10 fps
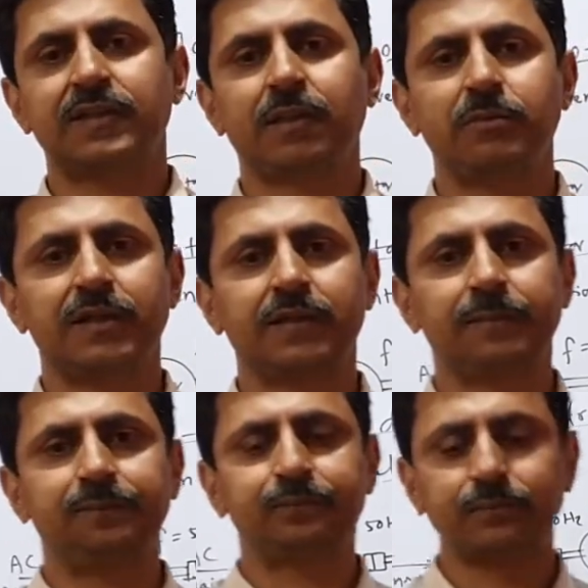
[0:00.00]
Any
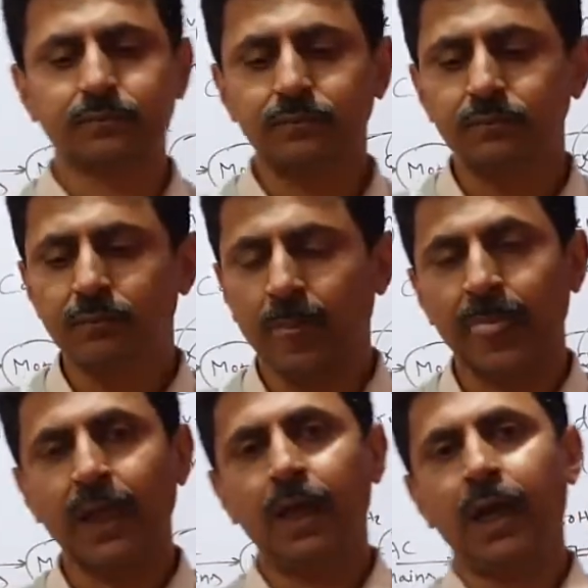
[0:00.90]
doubts you'll have?
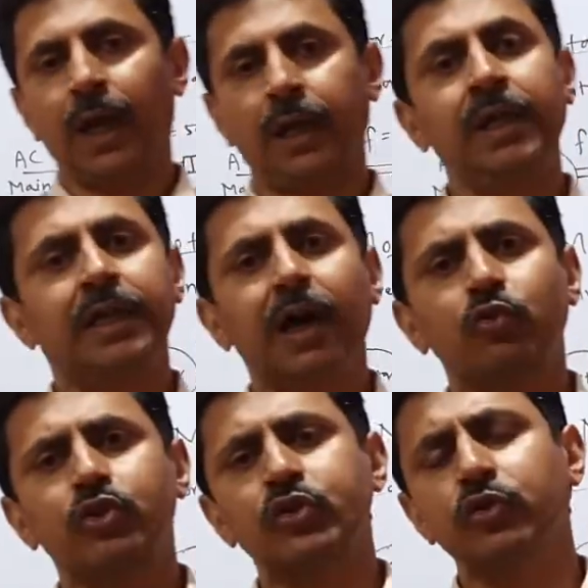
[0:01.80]
We are already
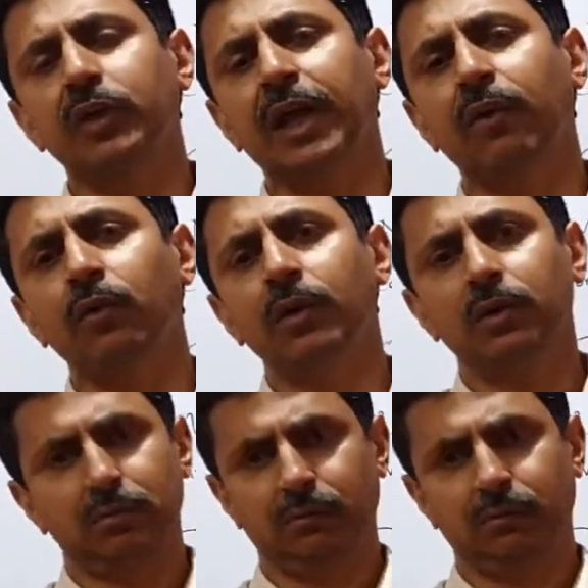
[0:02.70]
on Google Classroom.